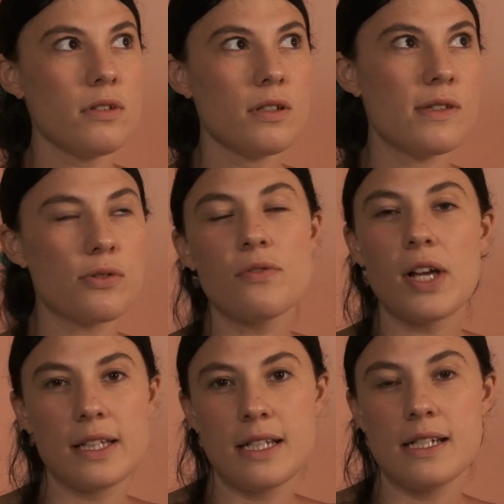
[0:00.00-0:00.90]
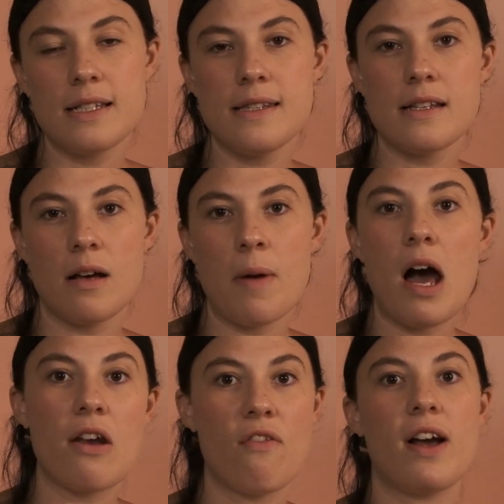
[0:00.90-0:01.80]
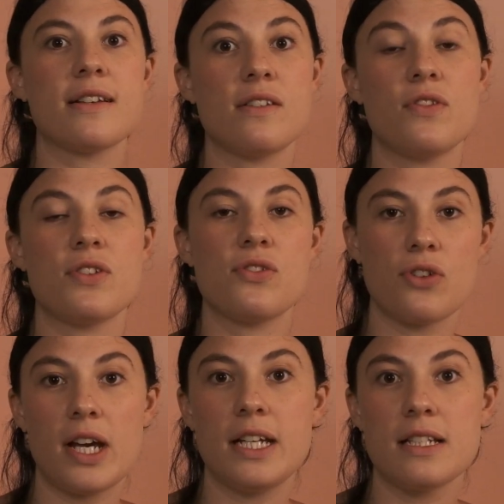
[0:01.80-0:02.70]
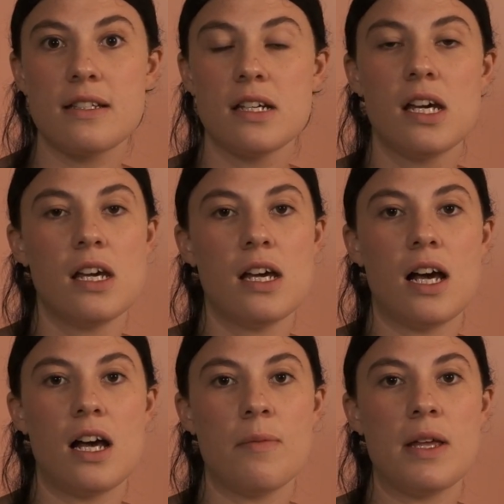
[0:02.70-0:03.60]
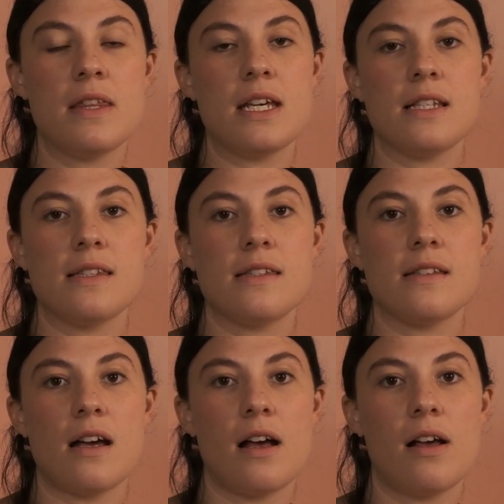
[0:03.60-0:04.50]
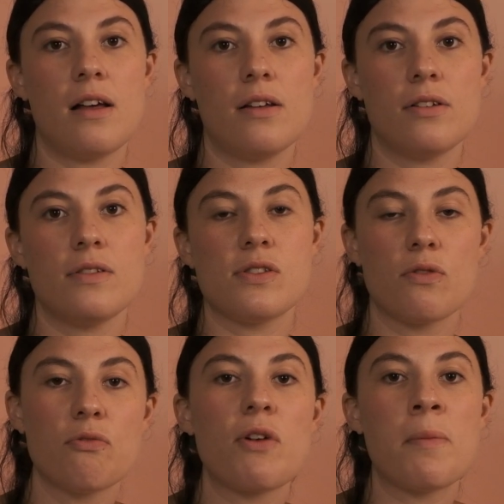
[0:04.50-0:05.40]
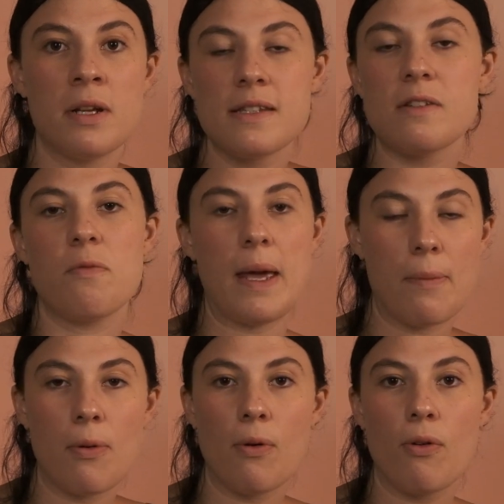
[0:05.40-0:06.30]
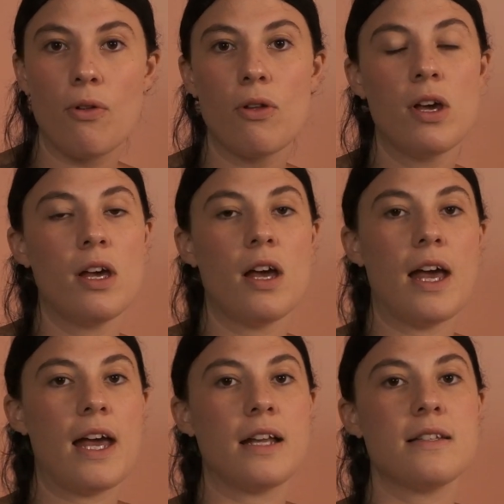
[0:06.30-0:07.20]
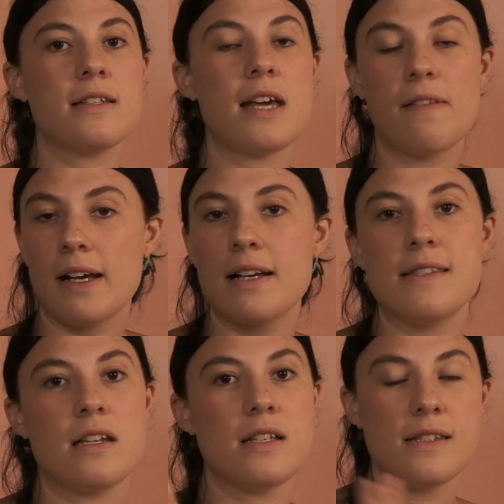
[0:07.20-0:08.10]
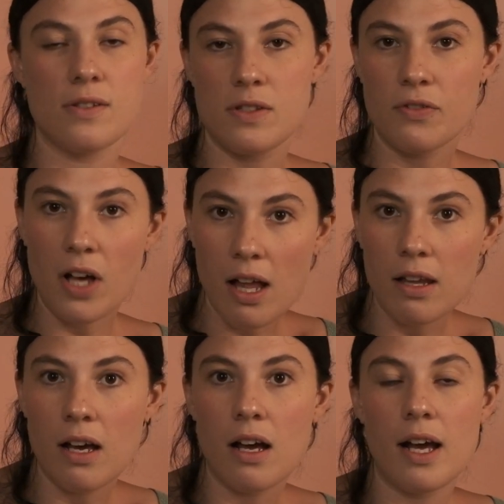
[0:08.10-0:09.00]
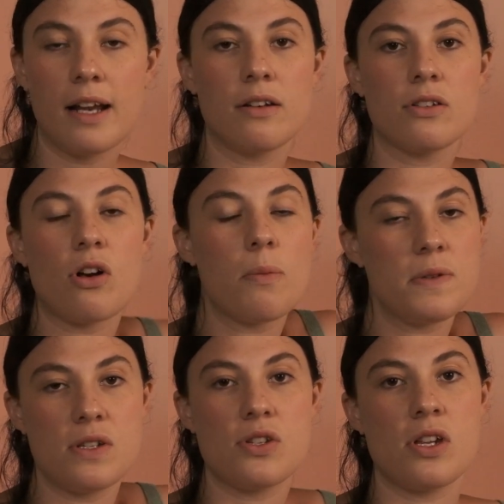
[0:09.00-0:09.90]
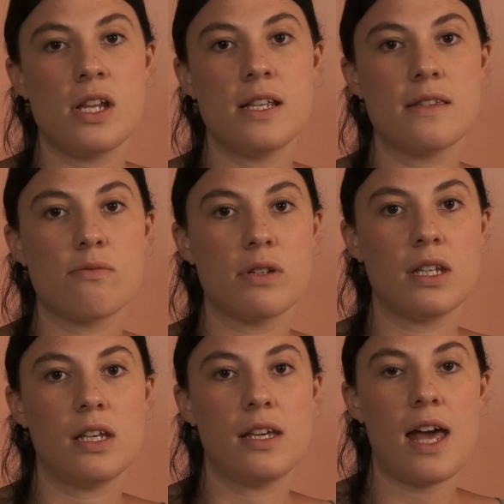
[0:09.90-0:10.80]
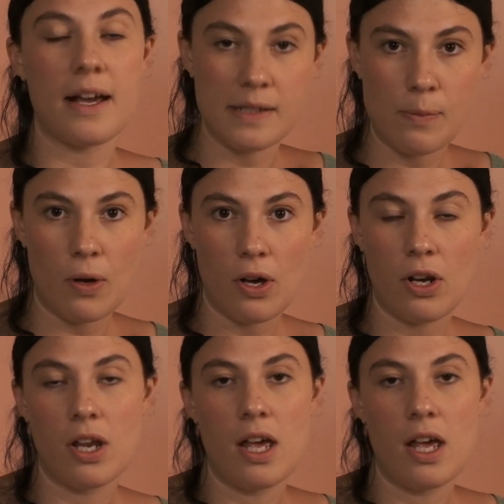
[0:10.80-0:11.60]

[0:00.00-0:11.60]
sort of like these artifacts of the street and these sort of remnants of people. And yeah, like I said, his use of color and composition is really expert.